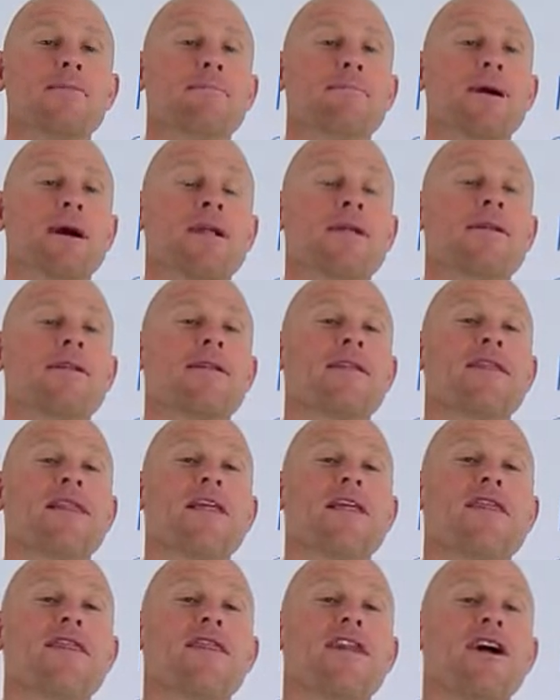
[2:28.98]
but
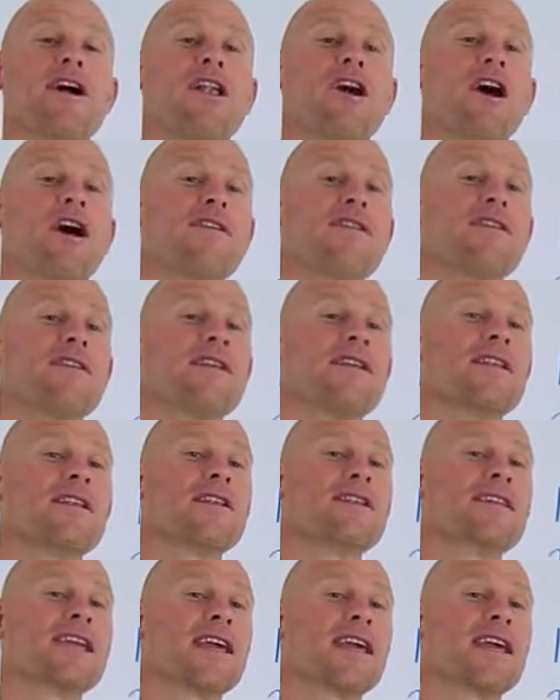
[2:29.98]
they'll often
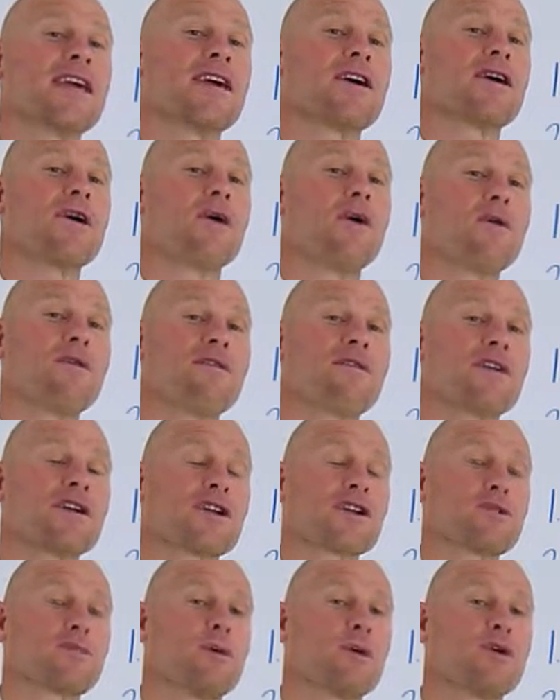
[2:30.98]
take
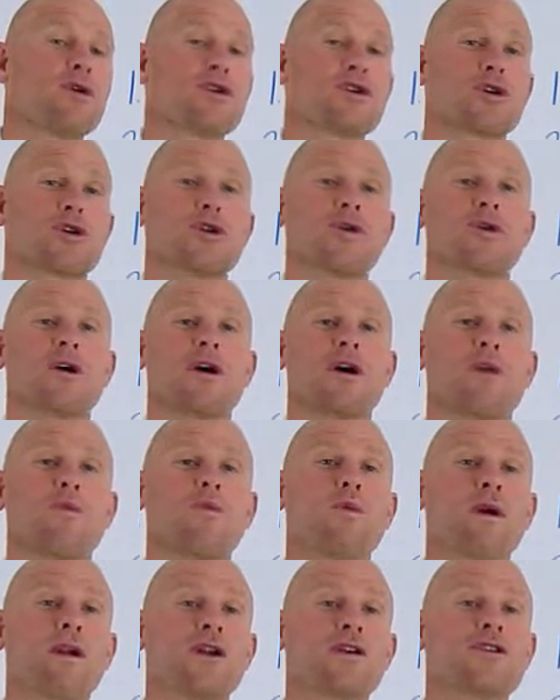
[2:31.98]
overexposure on
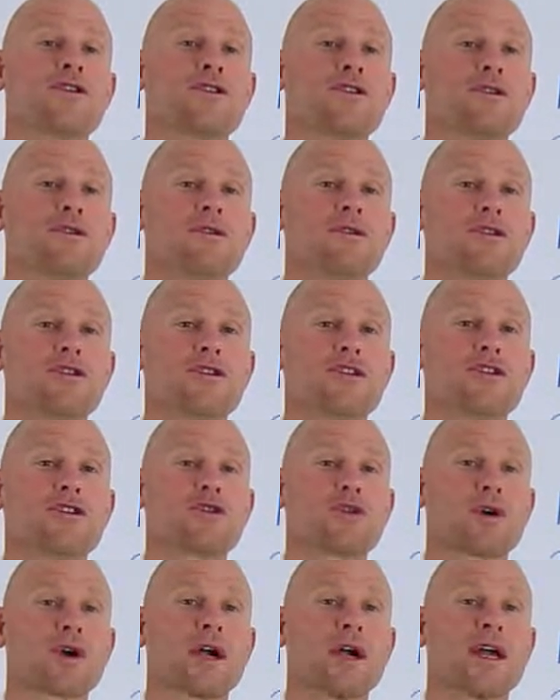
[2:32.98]
one or two losing
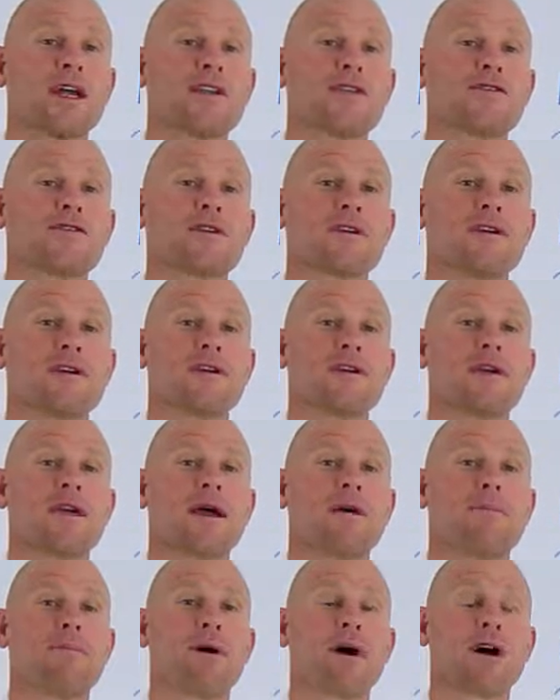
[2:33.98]
trades
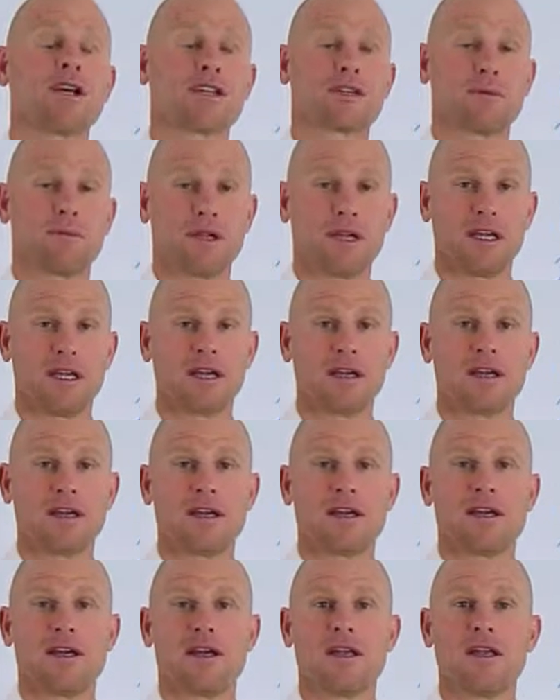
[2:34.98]
and possibly
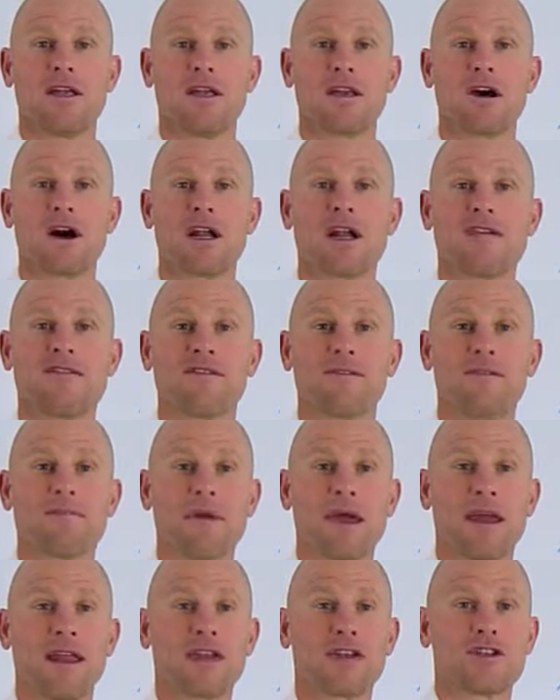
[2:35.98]
not even
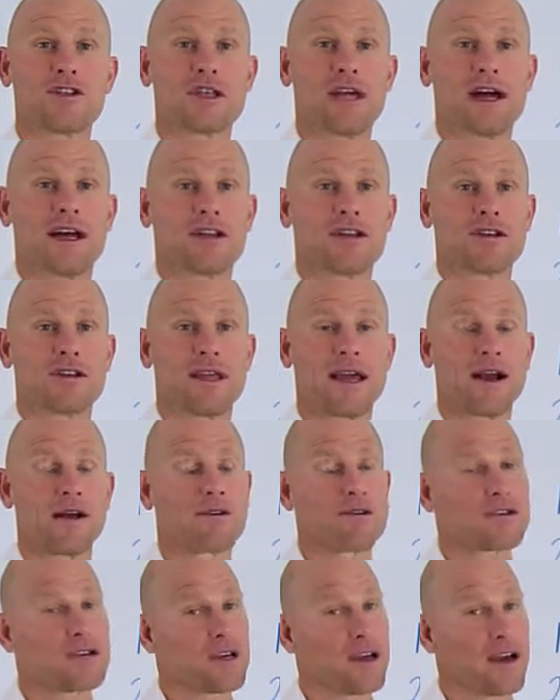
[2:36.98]
manage that
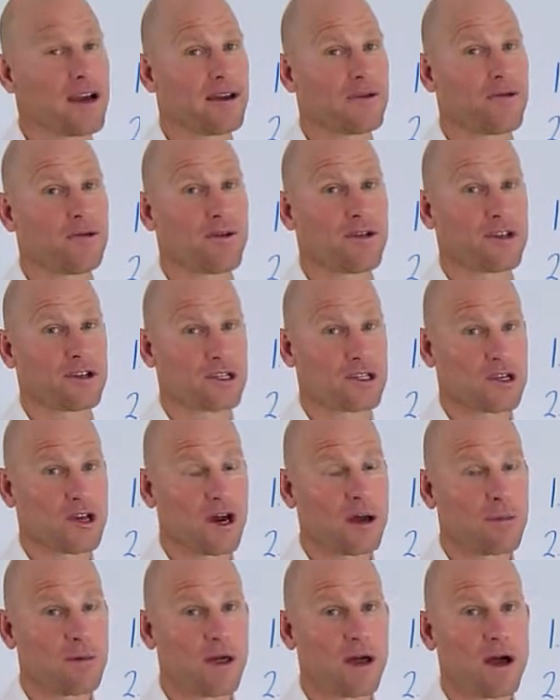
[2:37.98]
downside with a
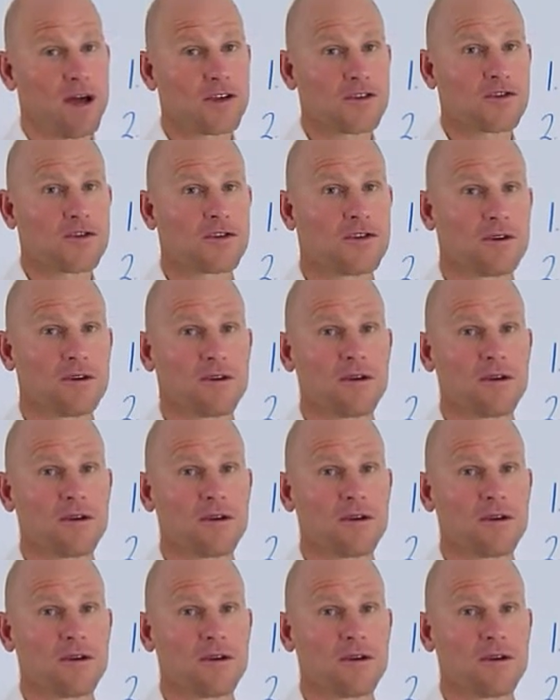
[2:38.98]
stop loss